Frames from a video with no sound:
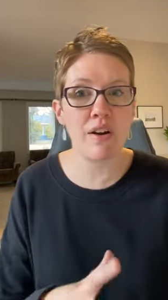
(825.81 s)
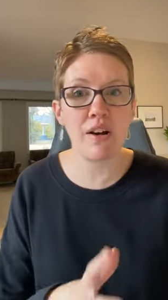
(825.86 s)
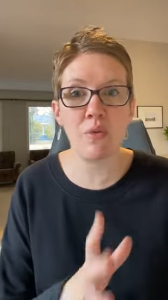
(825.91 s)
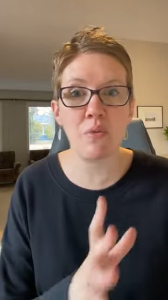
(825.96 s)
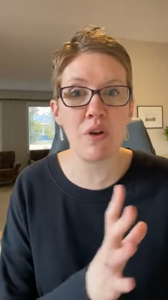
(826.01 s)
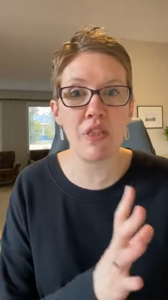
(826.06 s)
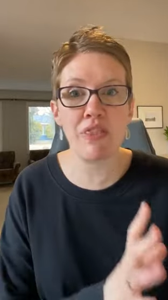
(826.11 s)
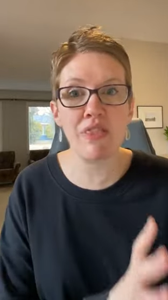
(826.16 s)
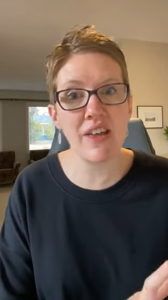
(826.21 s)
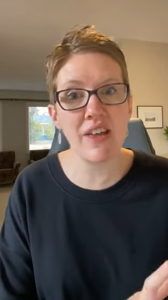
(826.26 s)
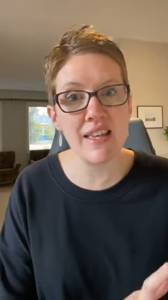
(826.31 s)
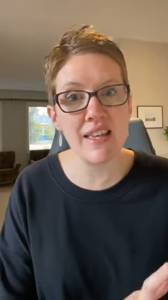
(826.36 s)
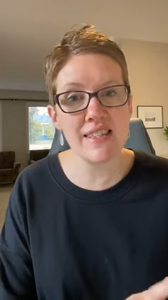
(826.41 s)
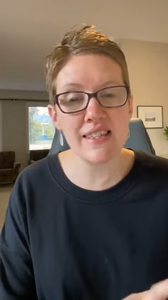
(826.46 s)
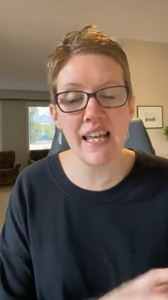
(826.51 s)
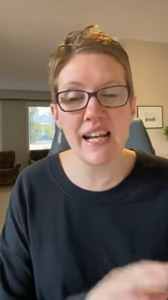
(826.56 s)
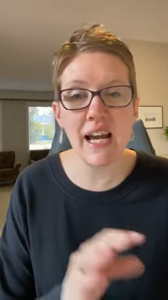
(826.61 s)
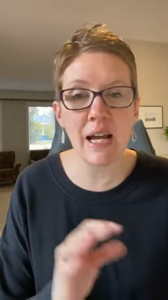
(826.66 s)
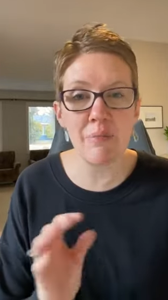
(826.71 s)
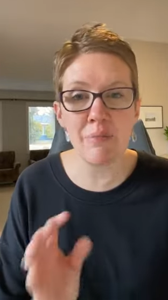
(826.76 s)
it with this
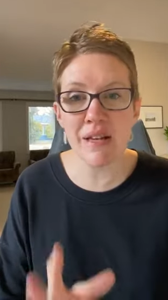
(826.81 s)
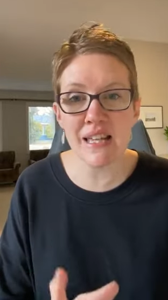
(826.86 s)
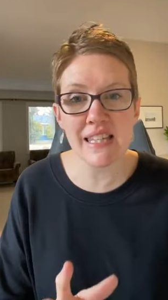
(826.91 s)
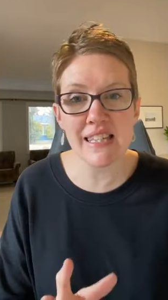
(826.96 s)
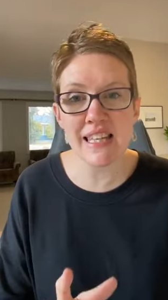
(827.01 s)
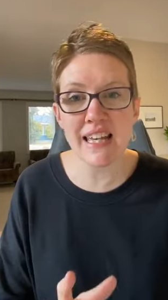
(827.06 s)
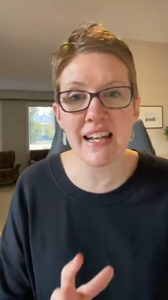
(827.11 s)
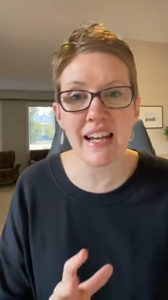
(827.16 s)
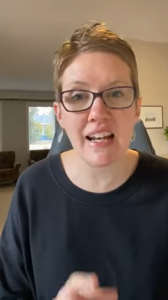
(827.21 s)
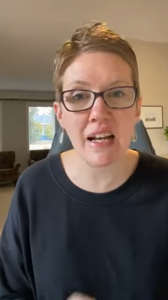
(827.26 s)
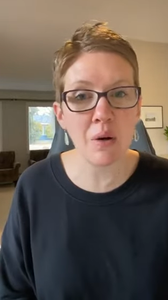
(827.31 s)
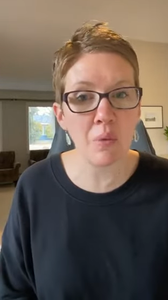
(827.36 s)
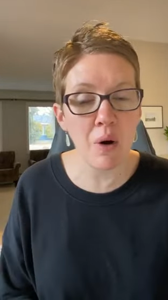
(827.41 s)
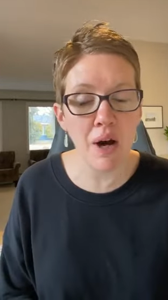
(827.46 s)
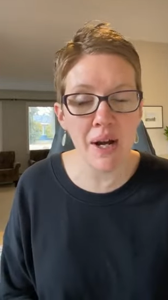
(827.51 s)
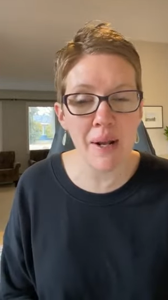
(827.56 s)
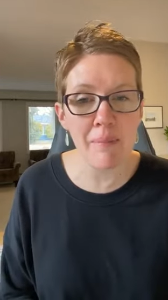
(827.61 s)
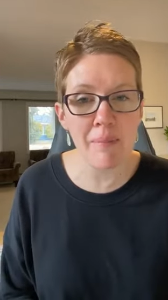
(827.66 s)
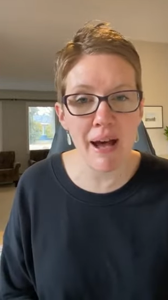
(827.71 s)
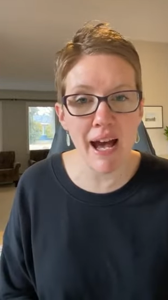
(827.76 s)
and I miss it and I
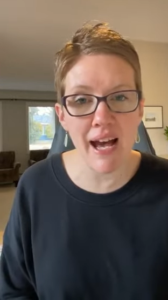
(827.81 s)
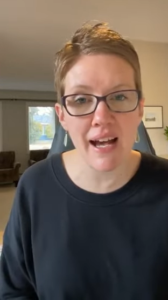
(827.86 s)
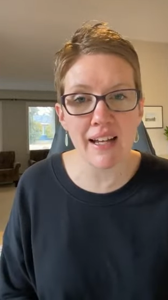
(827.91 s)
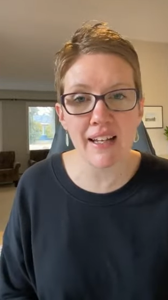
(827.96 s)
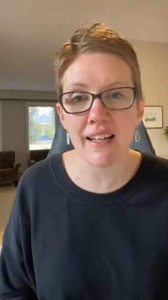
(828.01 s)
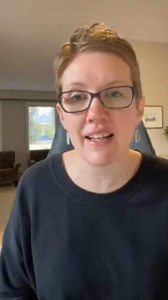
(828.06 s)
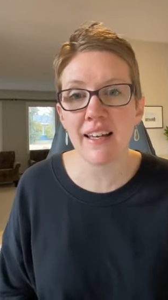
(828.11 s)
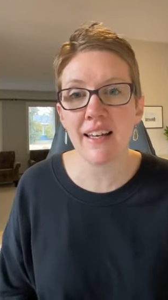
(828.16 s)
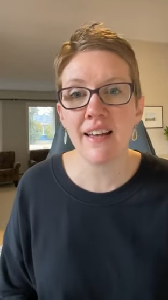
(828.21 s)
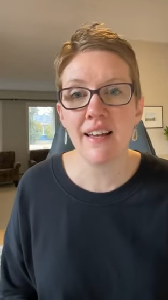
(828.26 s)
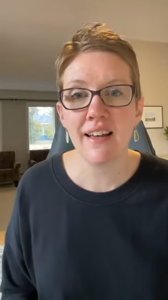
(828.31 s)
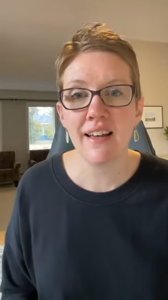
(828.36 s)
want it back,